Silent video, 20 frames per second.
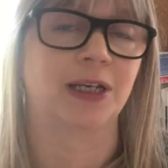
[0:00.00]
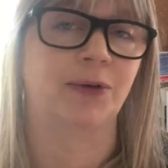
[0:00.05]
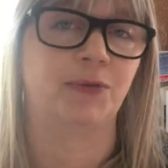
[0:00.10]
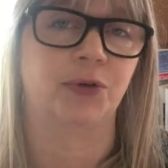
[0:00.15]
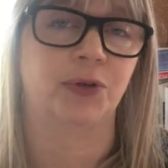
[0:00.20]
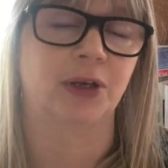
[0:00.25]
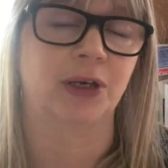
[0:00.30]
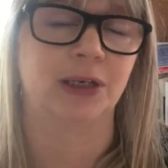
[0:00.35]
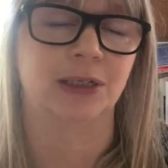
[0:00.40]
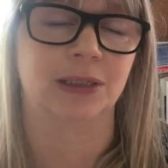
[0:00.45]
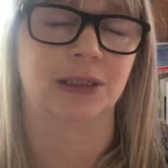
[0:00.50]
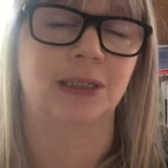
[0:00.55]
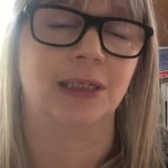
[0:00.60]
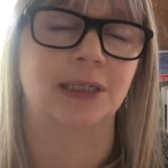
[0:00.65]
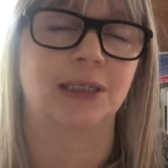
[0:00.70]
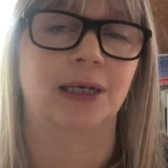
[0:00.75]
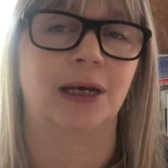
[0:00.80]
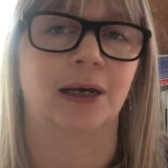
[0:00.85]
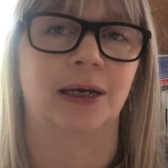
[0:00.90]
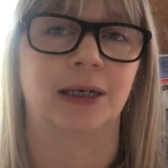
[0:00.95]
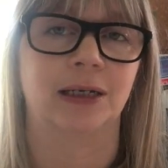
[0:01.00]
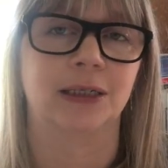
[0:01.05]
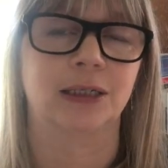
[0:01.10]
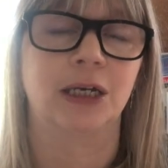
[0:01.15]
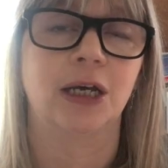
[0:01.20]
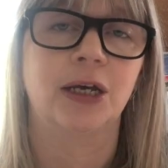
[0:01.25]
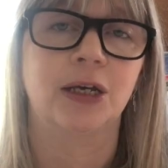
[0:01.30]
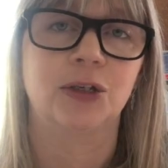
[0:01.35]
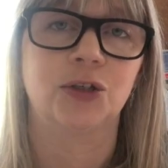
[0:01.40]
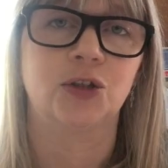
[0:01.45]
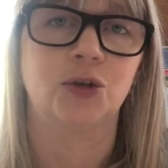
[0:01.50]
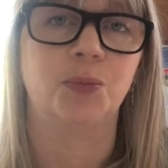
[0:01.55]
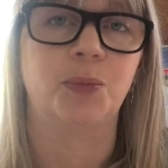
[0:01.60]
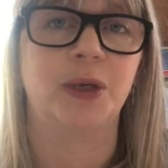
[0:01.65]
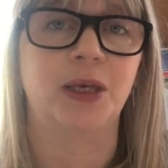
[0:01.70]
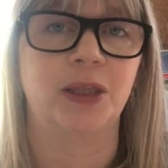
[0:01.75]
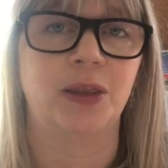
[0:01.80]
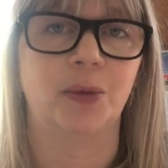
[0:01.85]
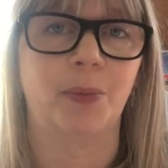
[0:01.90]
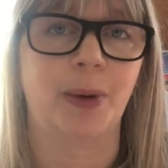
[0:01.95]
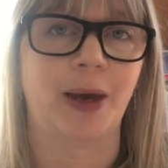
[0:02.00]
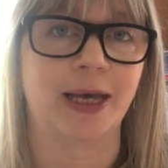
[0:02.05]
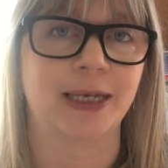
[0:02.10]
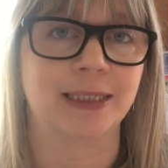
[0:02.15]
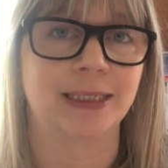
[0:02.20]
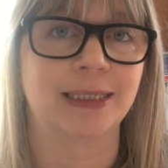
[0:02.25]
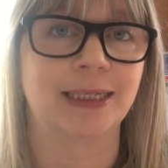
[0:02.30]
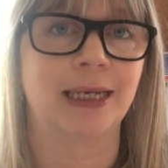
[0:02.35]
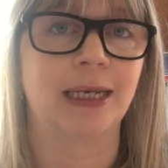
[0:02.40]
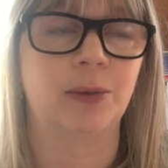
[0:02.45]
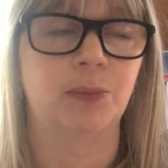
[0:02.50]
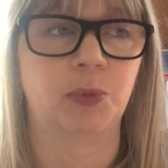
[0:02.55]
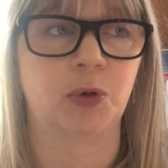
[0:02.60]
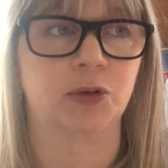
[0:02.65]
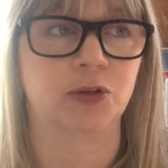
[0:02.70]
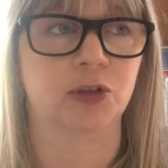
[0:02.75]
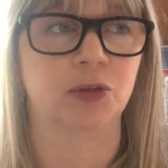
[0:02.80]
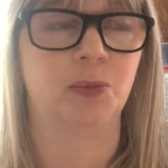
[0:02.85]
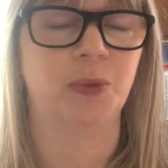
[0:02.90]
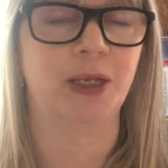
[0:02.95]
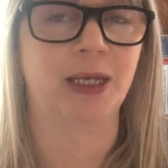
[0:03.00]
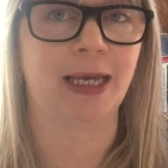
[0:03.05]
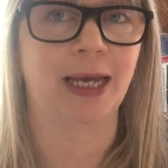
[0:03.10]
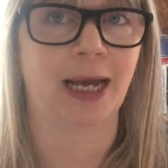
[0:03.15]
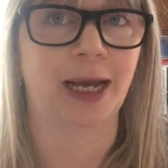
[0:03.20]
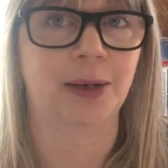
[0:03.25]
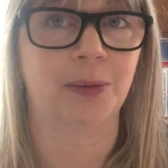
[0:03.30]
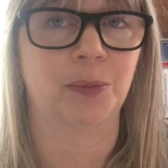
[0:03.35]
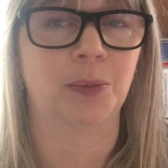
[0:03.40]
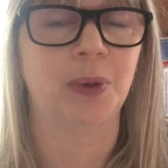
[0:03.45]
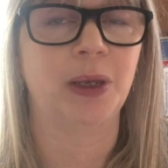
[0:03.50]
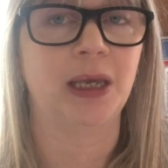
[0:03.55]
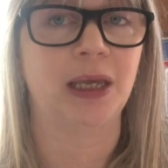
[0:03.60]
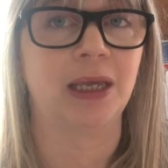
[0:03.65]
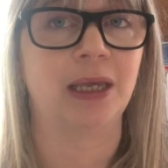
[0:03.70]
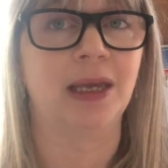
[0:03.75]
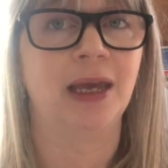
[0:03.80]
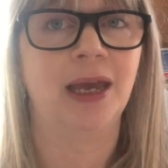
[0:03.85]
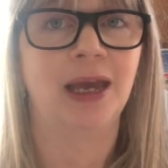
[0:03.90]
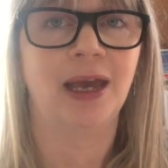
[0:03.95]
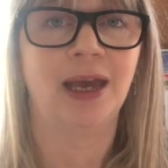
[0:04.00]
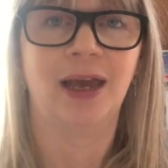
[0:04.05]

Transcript: Everything is designed to be the best it possibly can be.